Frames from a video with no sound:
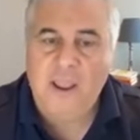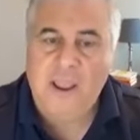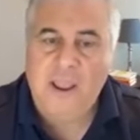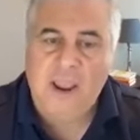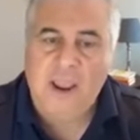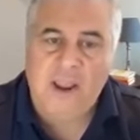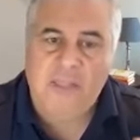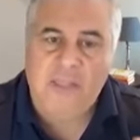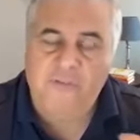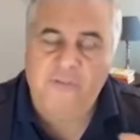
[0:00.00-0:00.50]

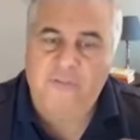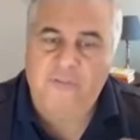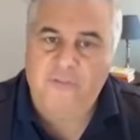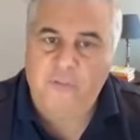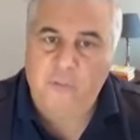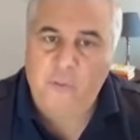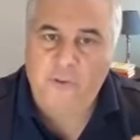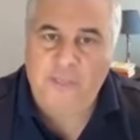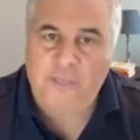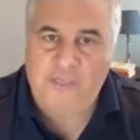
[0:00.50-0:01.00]
And the
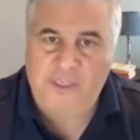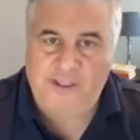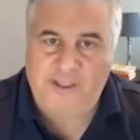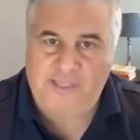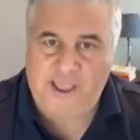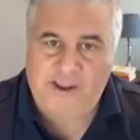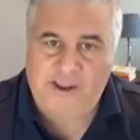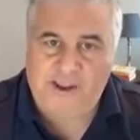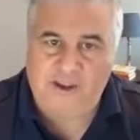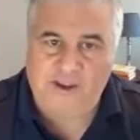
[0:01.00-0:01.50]
fourth thing
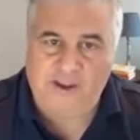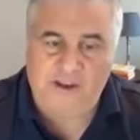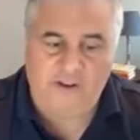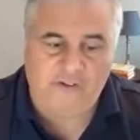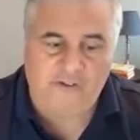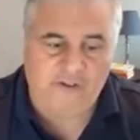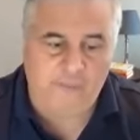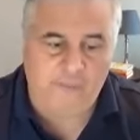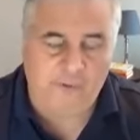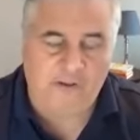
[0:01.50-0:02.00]
that can
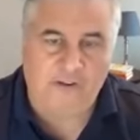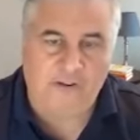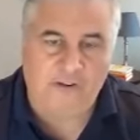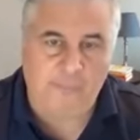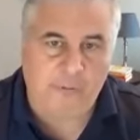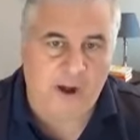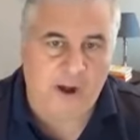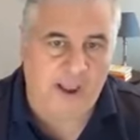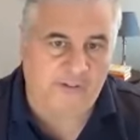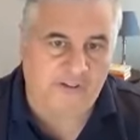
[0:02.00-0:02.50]
contribute to
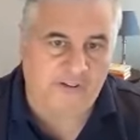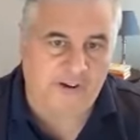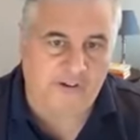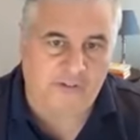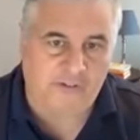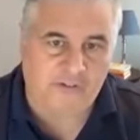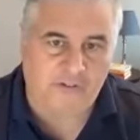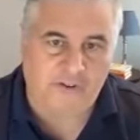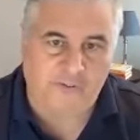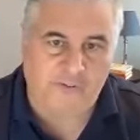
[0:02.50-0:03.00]
project or
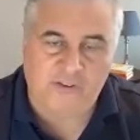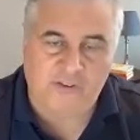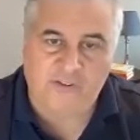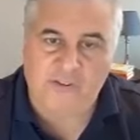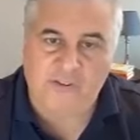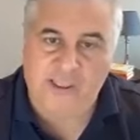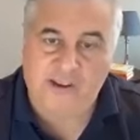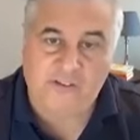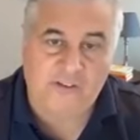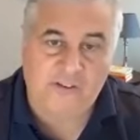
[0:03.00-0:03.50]
service
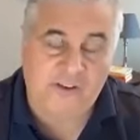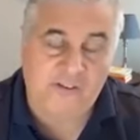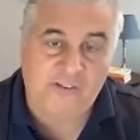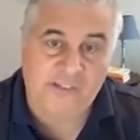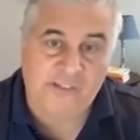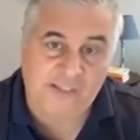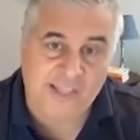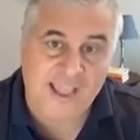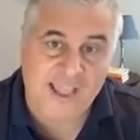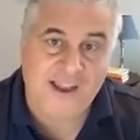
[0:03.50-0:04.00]
selection is,
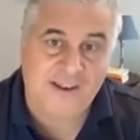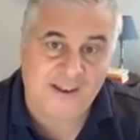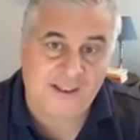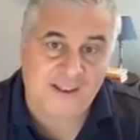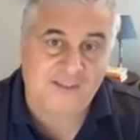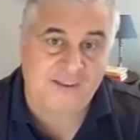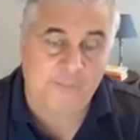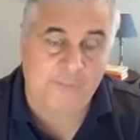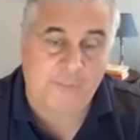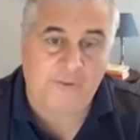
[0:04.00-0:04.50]
then
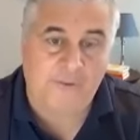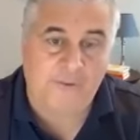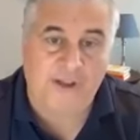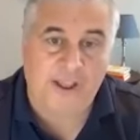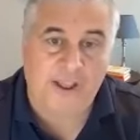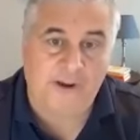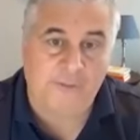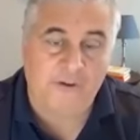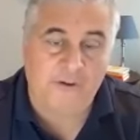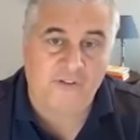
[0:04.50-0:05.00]
does it
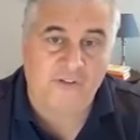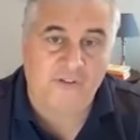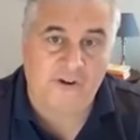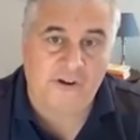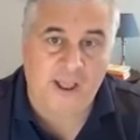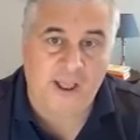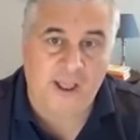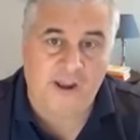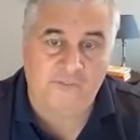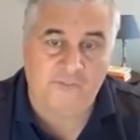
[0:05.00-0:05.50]
provide a return
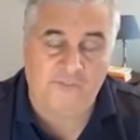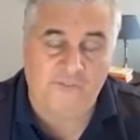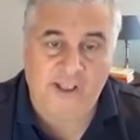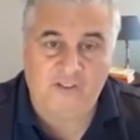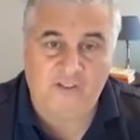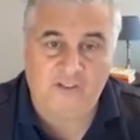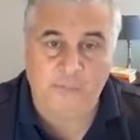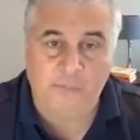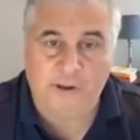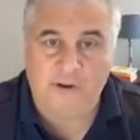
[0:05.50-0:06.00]
on
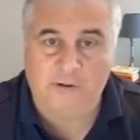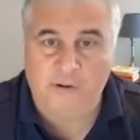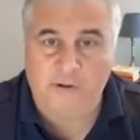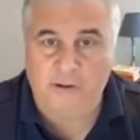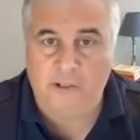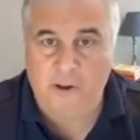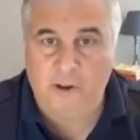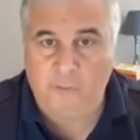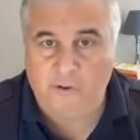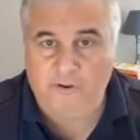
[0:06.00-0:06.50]
investment or a
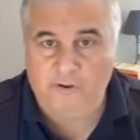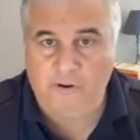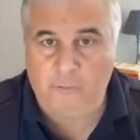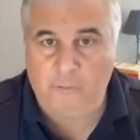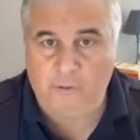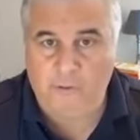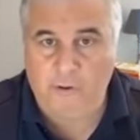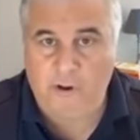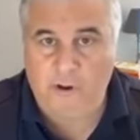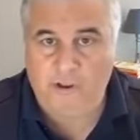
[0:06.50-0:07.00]
lower
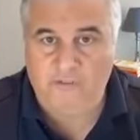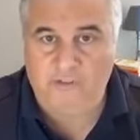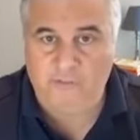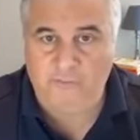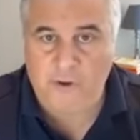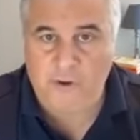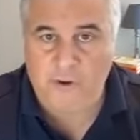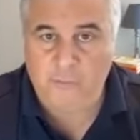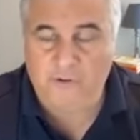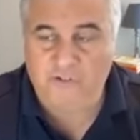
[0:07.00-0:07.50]
total cost of
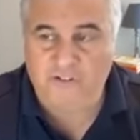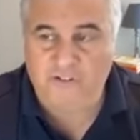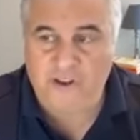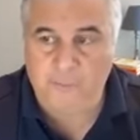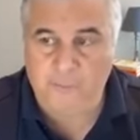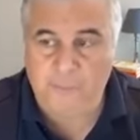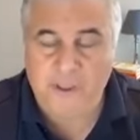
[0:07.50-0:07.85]
ownership?